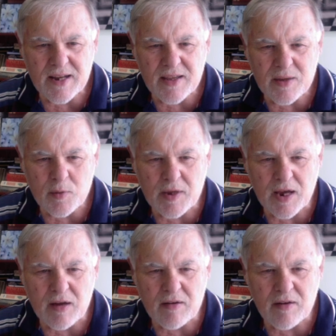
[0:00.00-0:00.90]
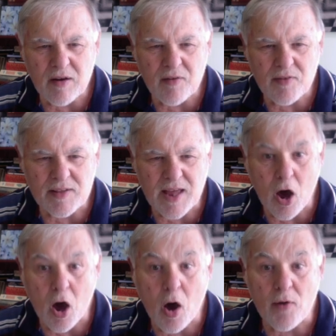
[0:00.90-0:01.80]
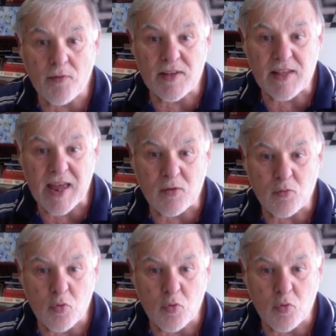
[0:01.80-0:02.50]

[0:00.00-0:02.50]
Here we go. I've allowed